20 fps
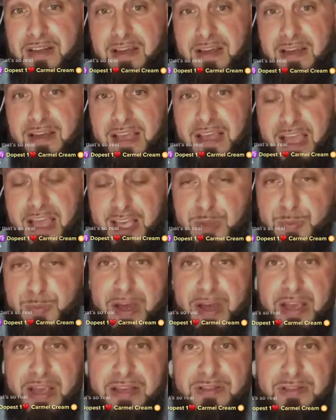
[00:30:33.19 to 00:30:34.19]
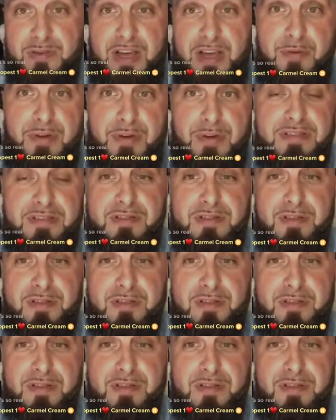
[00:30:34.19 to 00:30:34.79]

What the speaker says: He has passed, so God rest his soul.